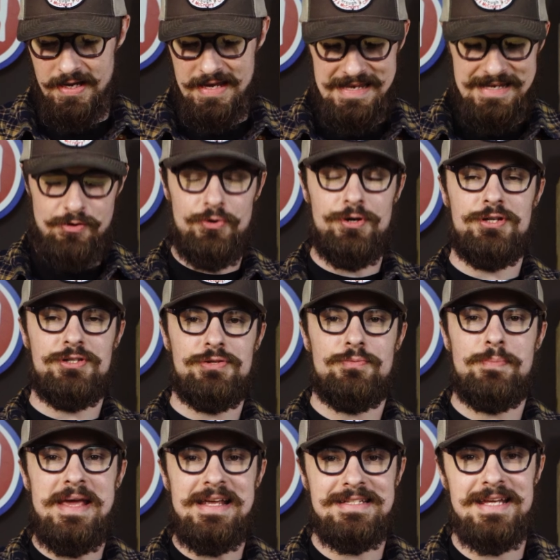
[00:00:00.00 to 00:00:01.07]
in order to
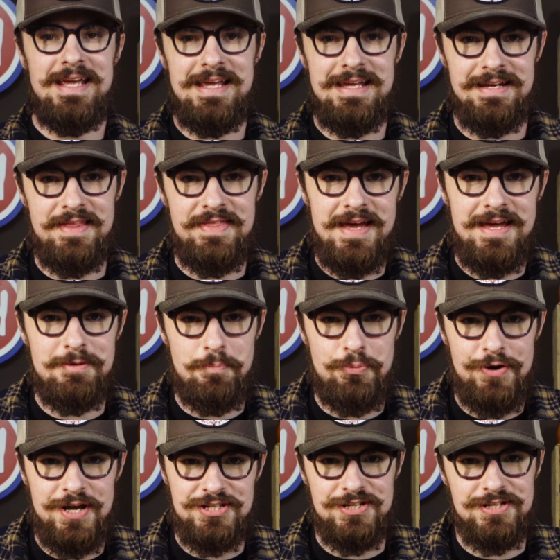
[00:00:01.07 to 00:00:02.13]
maintain that
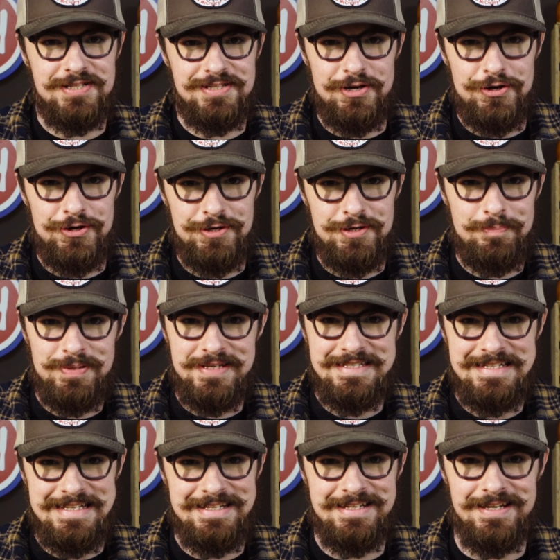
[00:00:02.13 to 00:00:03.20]
precious earned
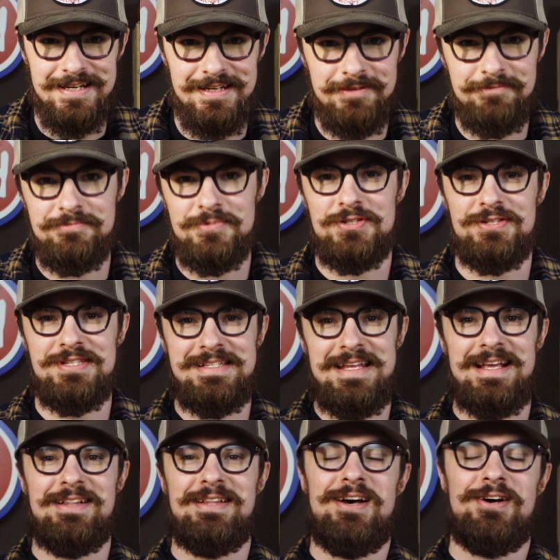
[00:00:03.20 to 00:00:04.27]
patina. So
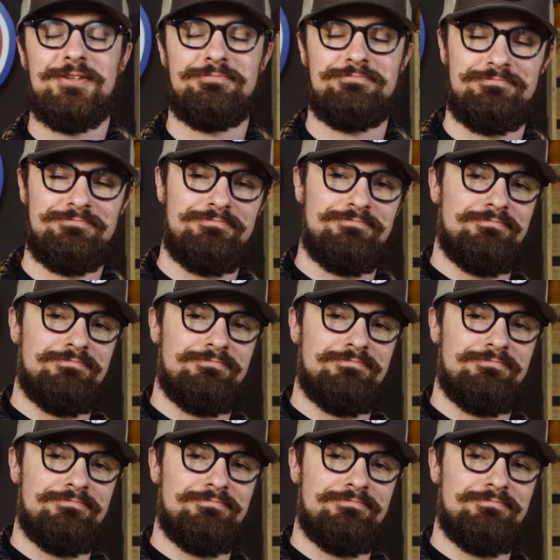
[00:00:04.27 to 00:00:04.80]
stick along.